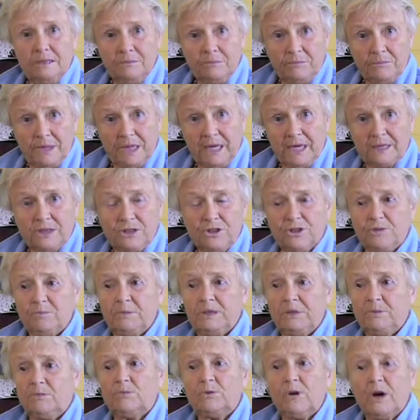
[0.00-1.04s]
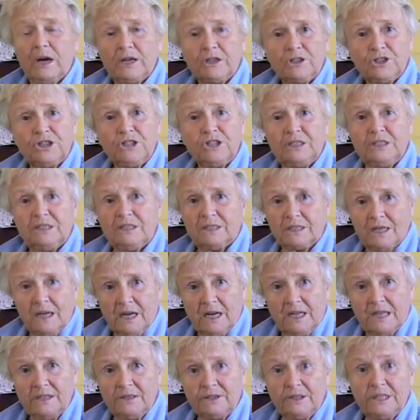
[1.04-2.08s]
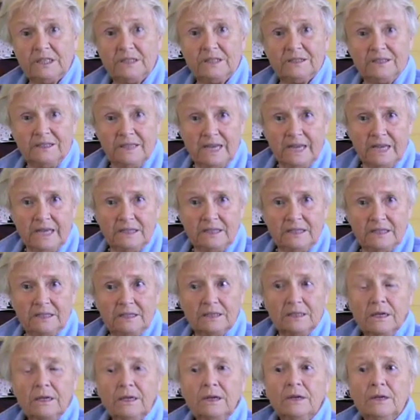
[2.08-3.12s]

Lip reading: management, washing and ironing, tagging,